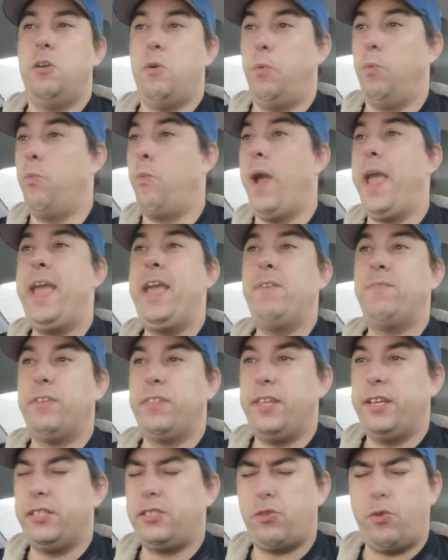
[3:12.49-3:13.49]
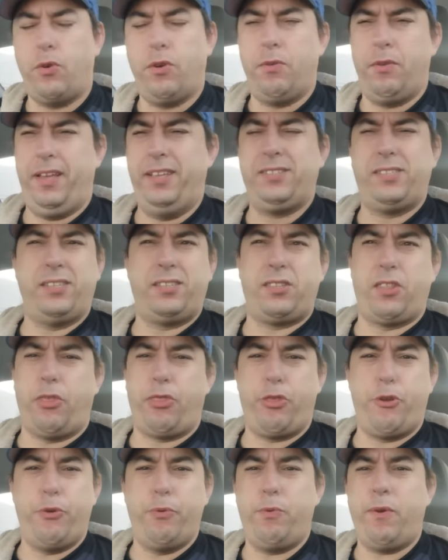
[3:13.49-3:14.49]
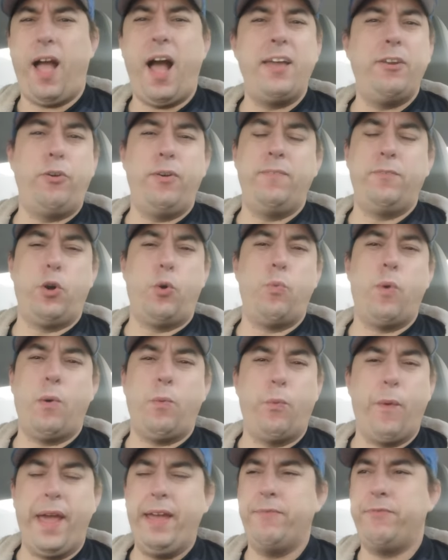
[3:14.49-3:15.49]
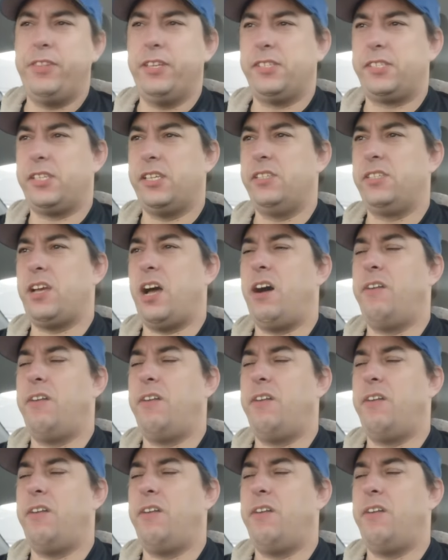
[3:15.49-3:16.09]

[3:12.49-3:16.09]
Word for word: wave of this or is this the third i don't even know what wave this is